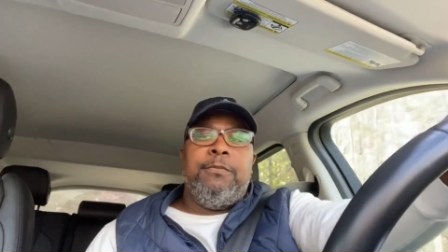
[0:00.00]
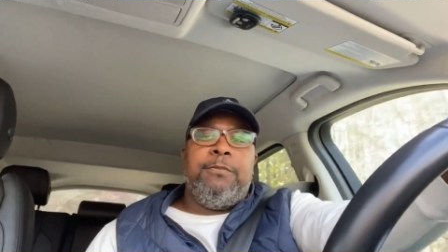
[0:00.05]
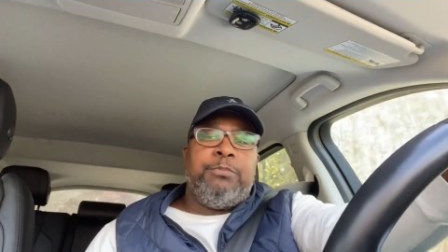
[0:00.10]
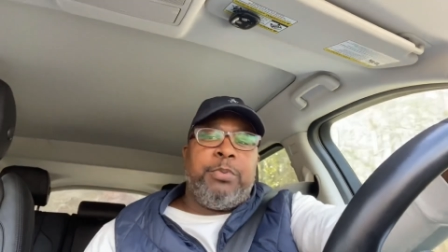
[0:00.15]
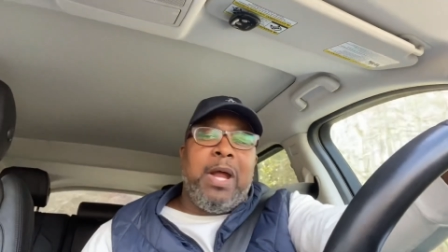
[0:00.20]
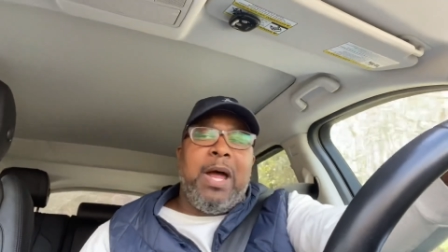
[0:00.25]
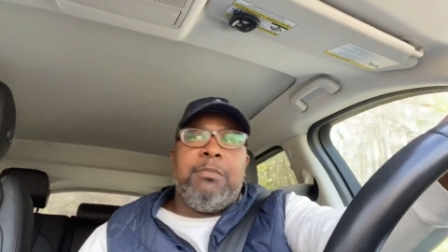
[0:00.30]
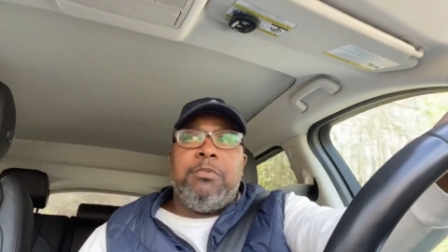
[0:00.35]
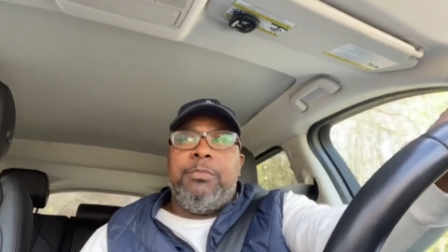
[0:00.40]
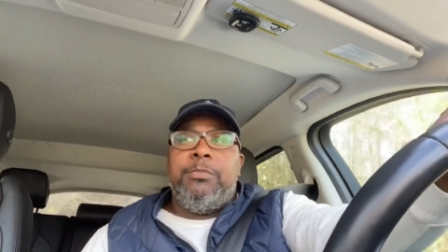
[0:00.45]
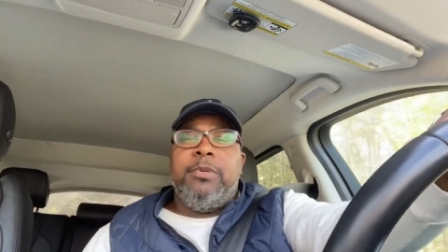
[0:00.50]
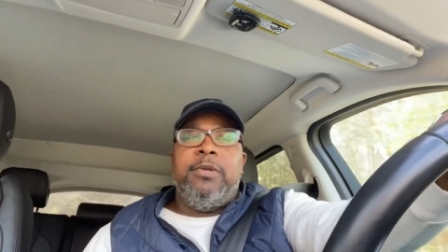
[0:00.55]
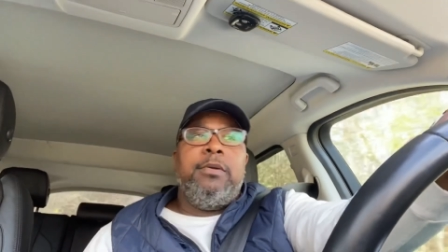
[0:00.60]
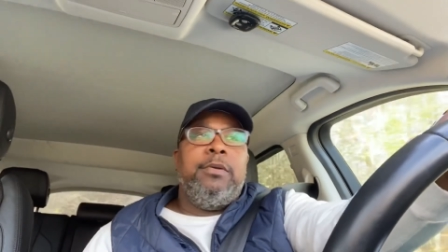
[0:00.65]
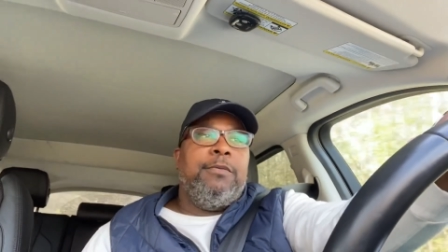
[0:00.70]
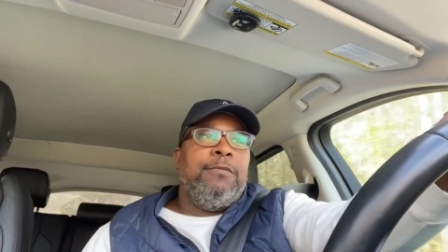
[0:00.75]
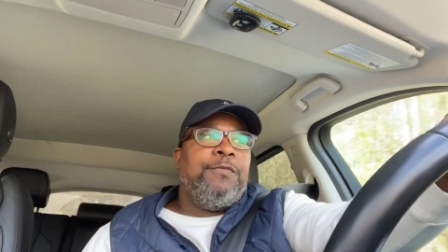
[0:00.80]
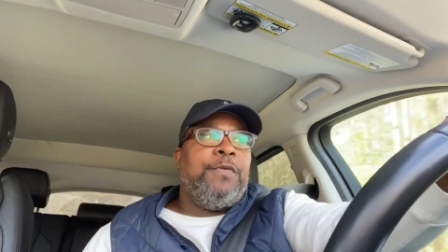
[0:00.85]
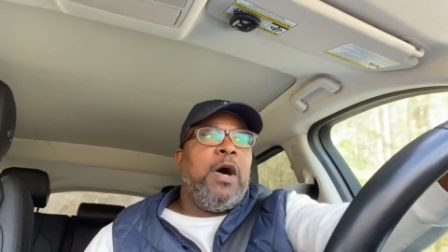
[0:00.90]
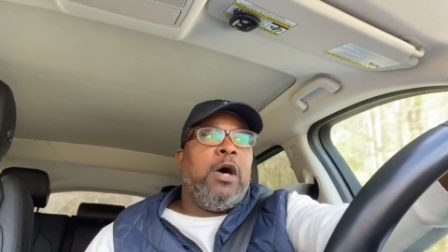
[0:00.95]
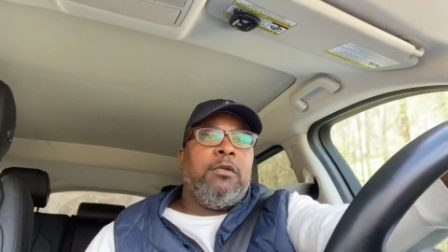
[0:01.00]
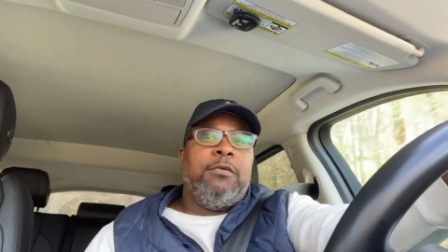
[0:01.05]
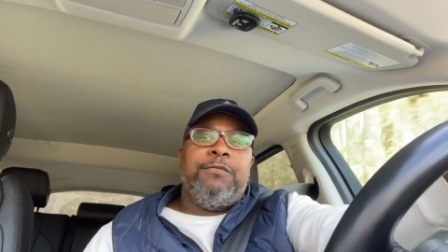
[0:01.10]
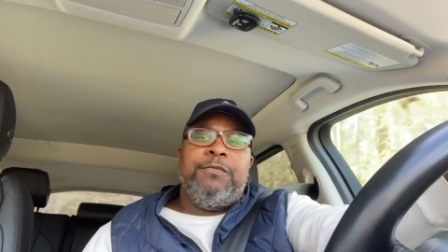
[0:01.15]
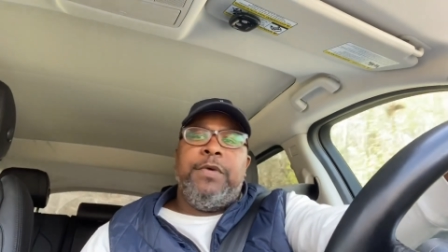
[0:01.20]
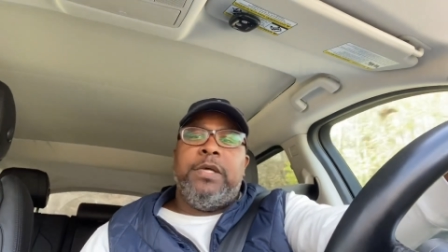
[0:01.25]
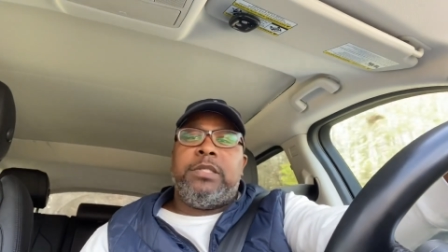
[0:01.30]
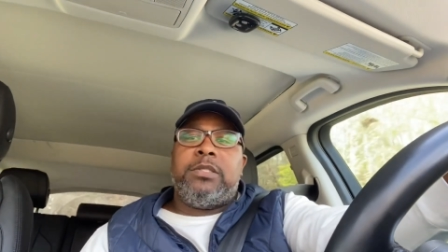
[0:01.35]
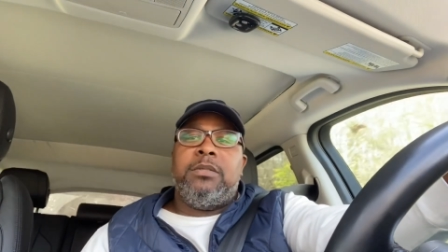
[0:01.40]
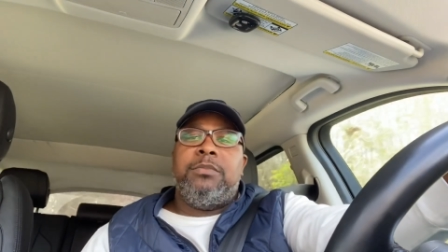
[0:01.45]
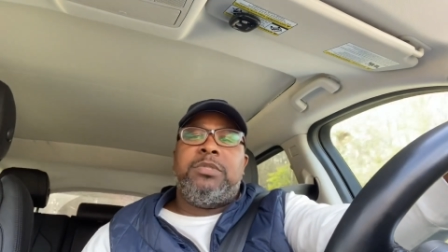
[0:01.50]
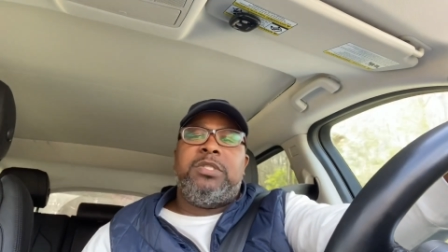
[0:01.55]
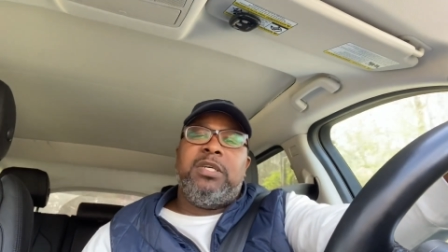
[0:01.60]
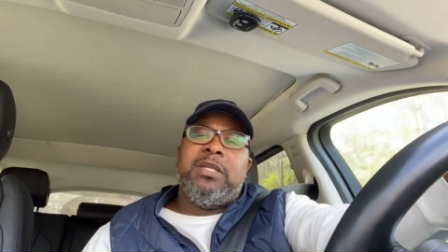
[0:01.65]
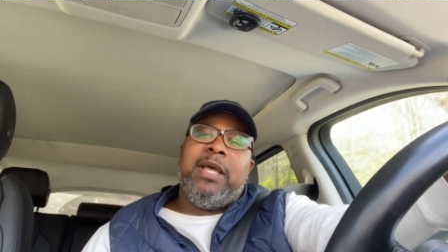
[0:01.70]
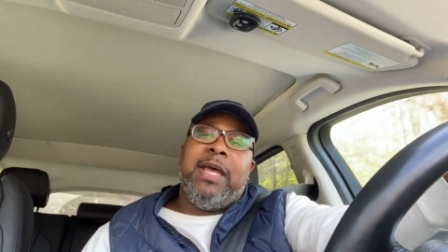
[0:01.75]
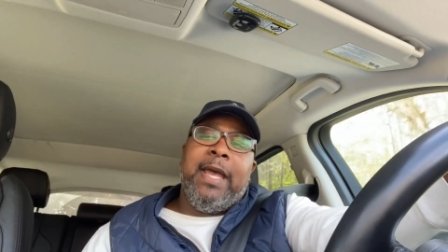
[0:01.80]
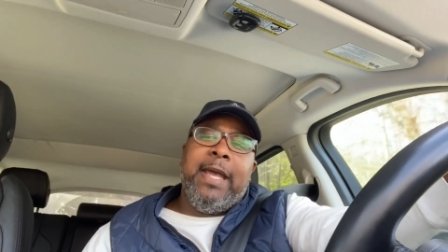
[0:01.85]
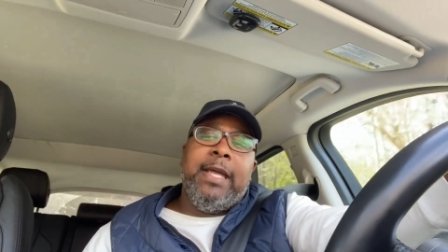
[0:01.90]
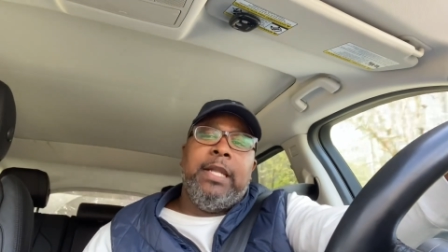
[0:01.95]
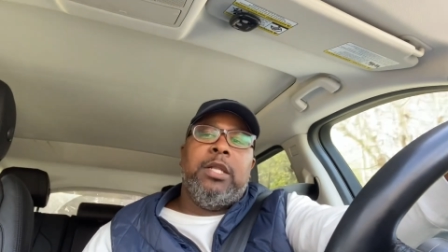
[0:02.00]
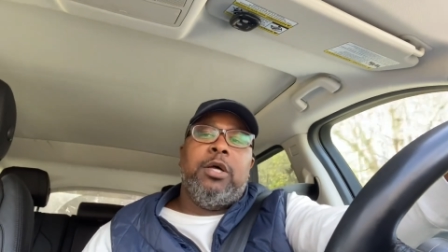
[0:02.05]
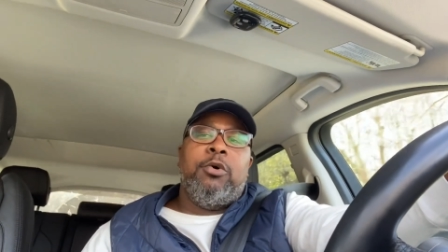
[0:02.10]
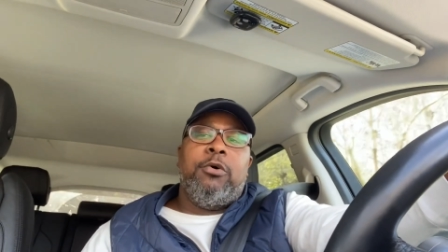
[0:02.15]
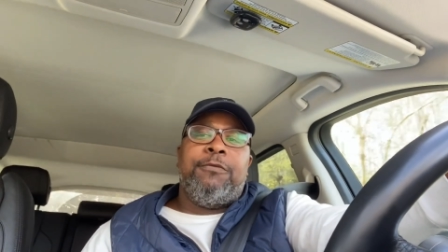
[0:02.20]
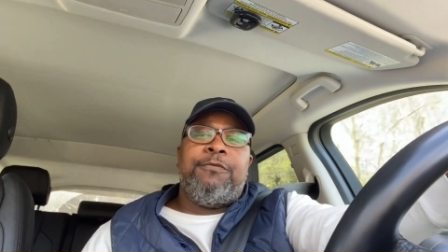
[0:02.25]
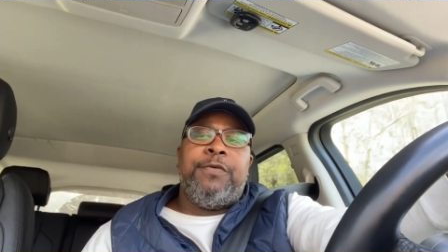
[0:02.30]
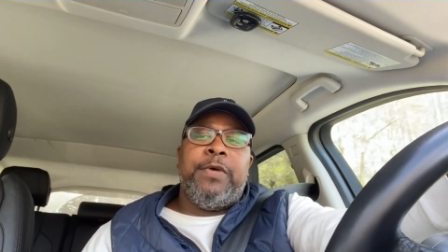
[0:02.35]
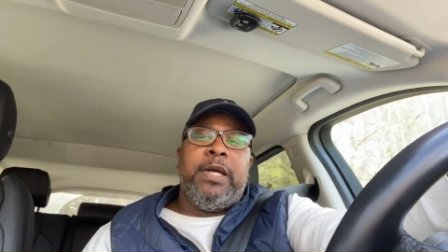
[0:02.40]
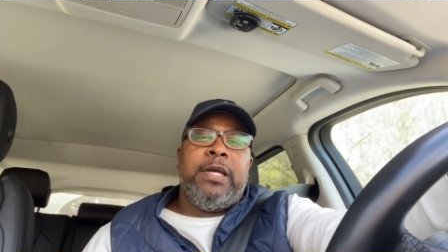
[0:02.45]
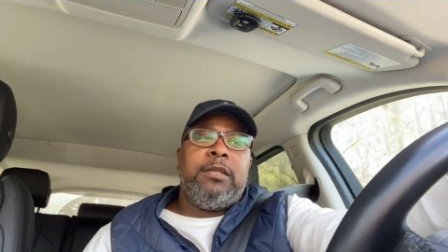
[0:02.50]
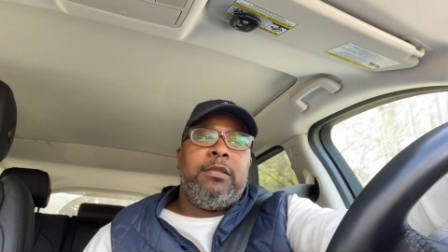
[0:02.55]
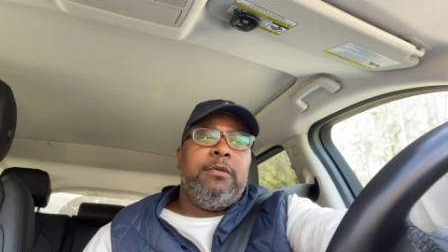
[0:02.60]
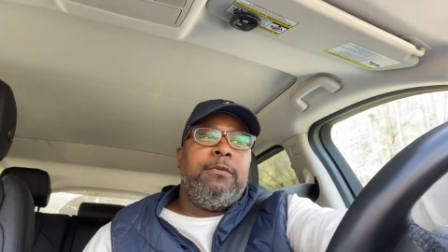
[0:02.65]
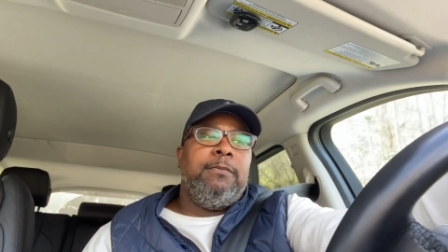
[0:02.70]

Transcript: probably falling victim to the halo effect.